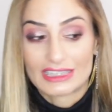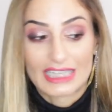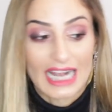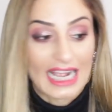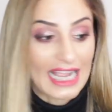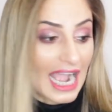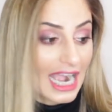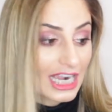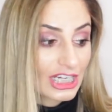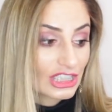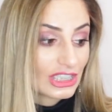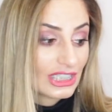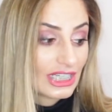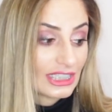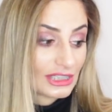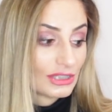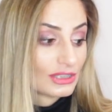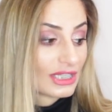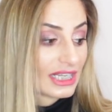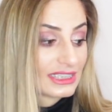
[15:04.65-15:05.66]
I actually,
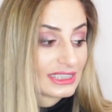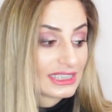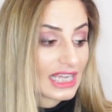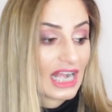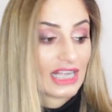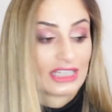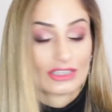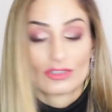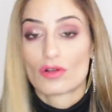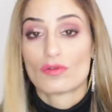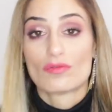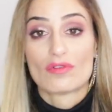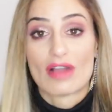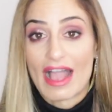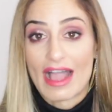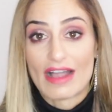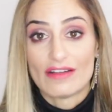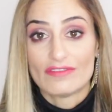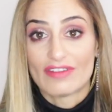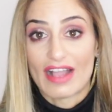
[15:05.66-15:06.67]
as you can tell, don't have